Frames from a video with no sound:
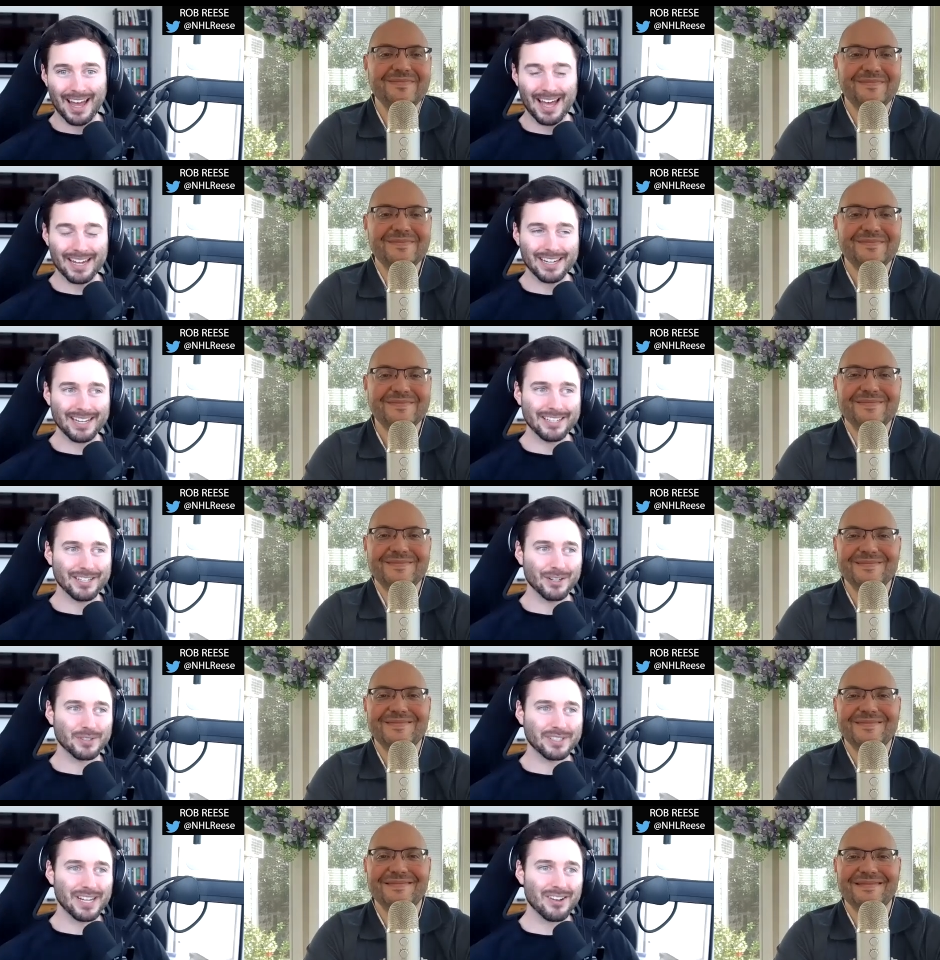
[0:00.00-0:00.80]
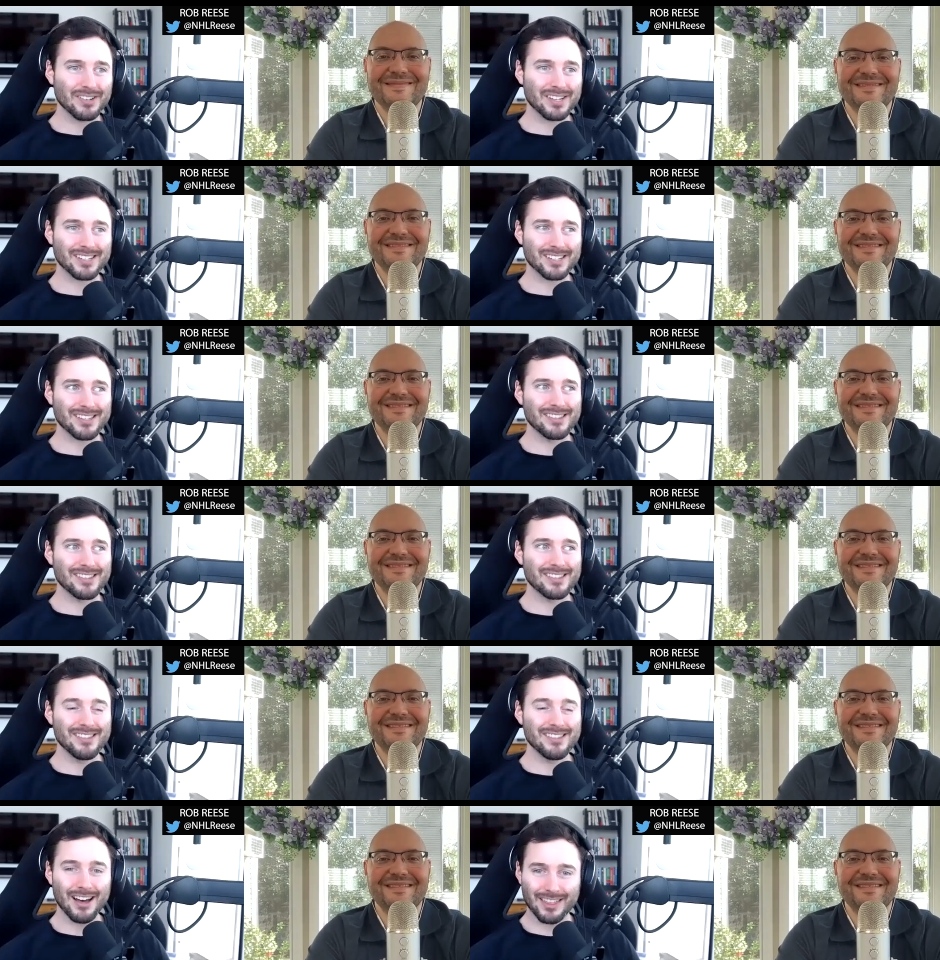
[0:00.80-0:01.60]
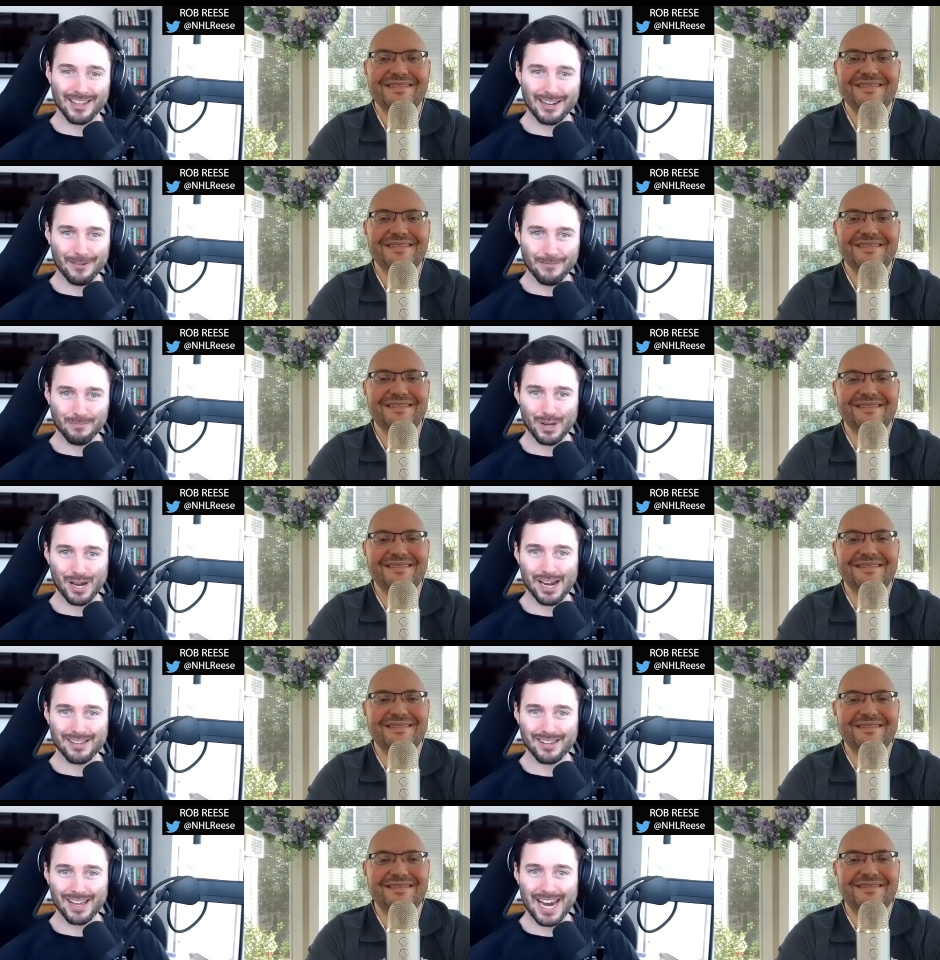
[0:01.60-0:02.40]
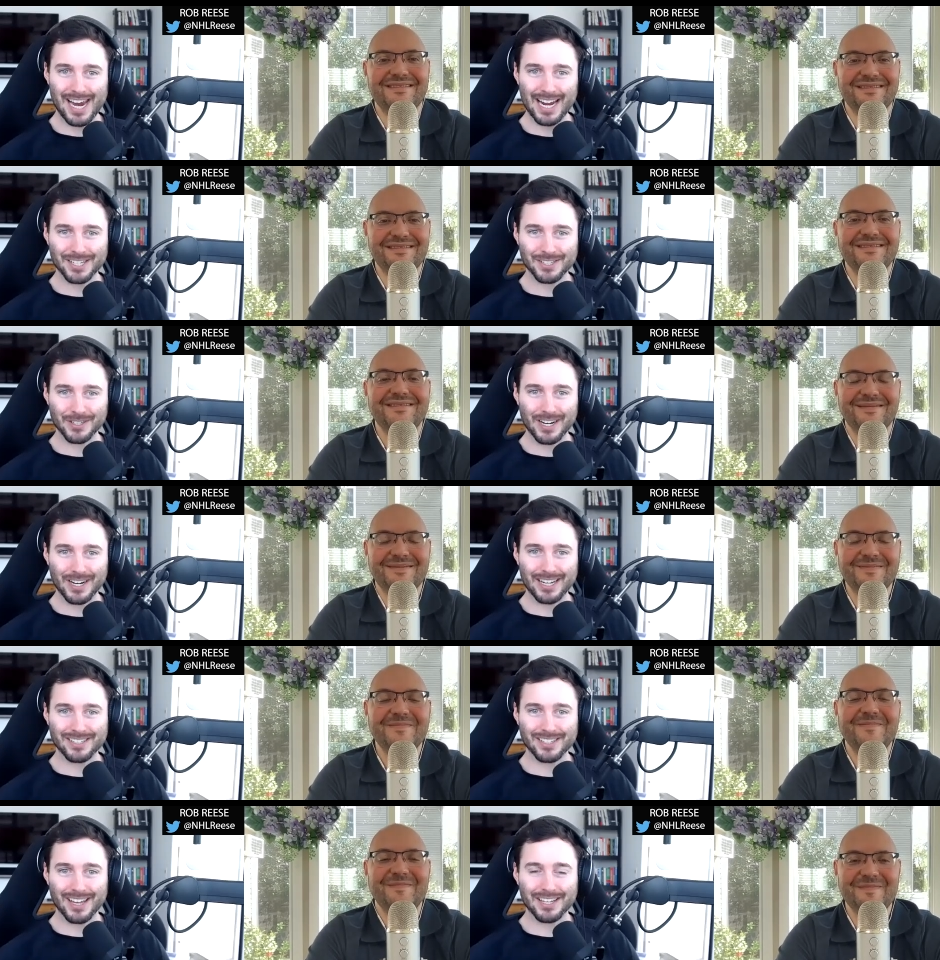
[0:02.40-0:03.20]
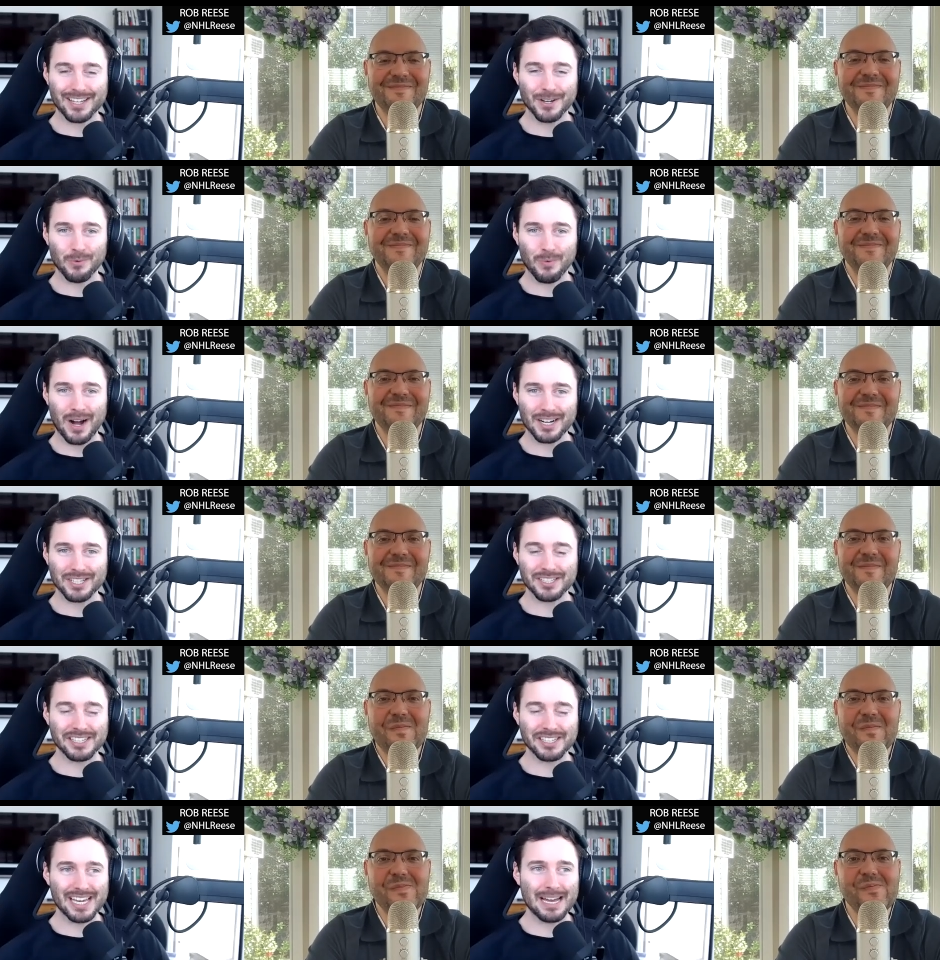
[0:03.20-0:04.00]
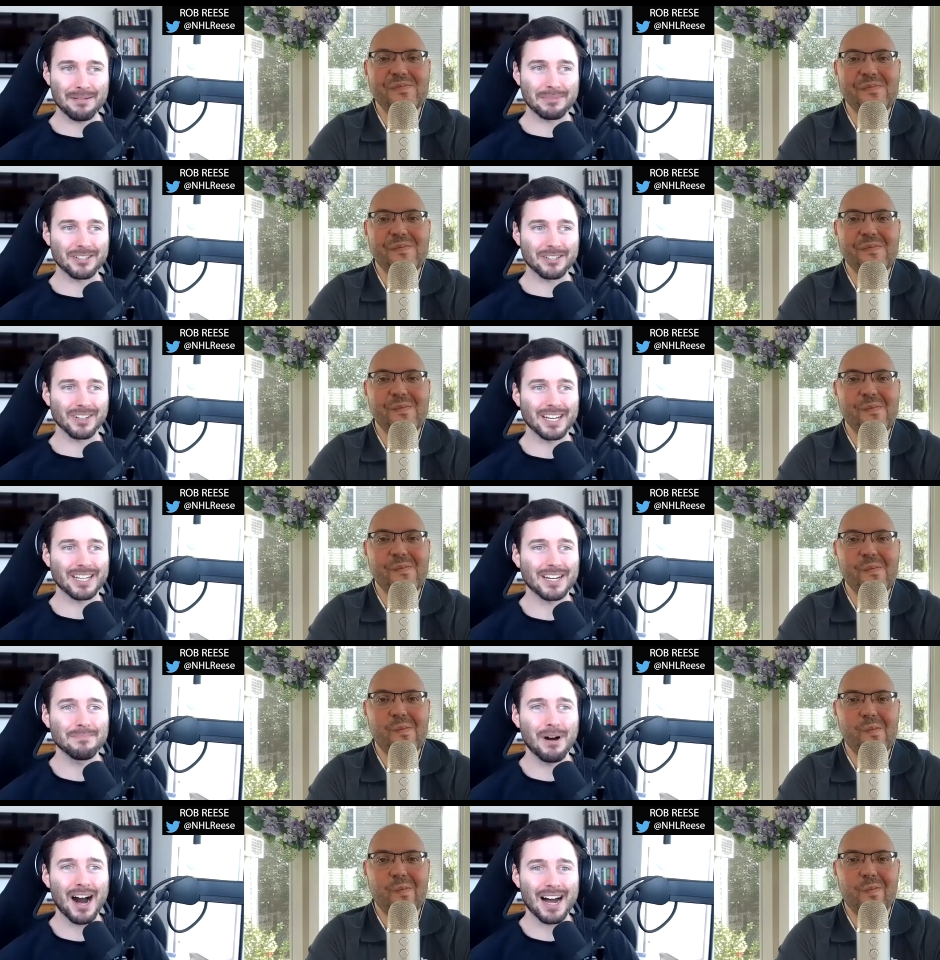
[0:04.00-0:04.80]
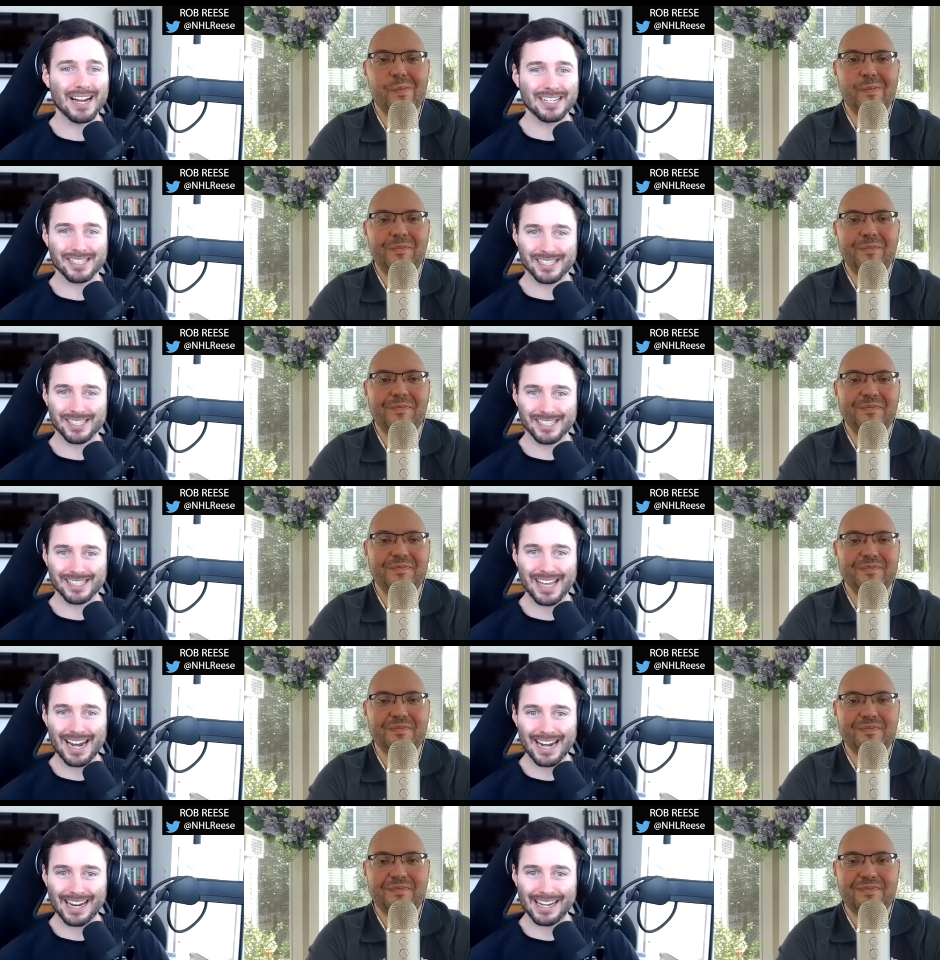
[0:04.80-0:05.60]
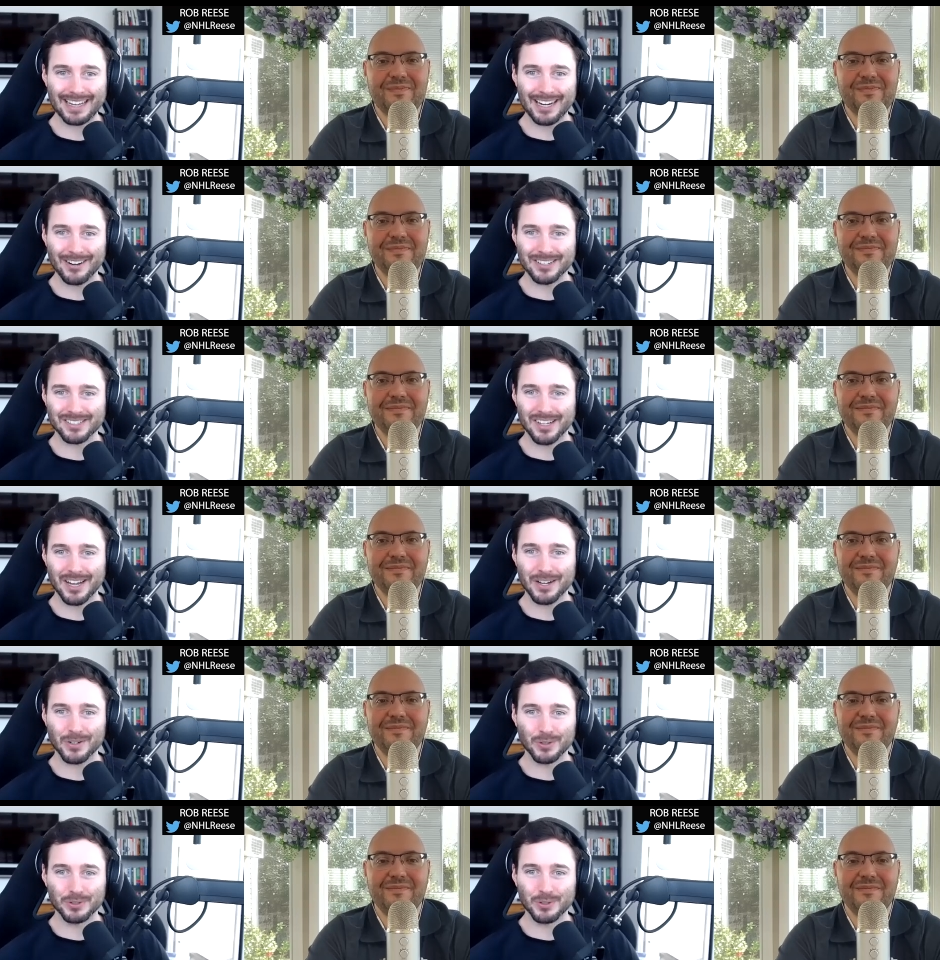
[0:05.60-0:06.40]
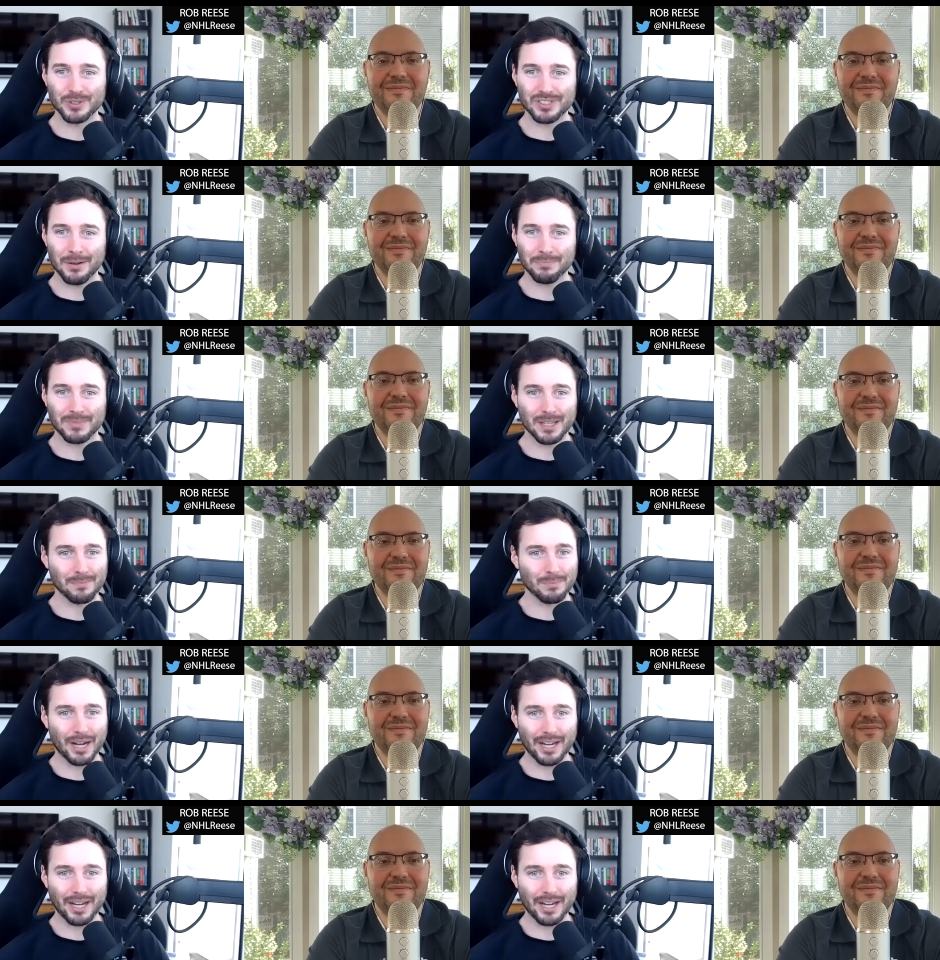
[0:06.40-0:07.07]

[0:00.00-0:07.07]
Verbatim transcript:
Speaker 1: And and you know Dallas has nothing Pete to answer, and it's like you're watching the game and you're like, come on, just just get it in there and cycle, do something.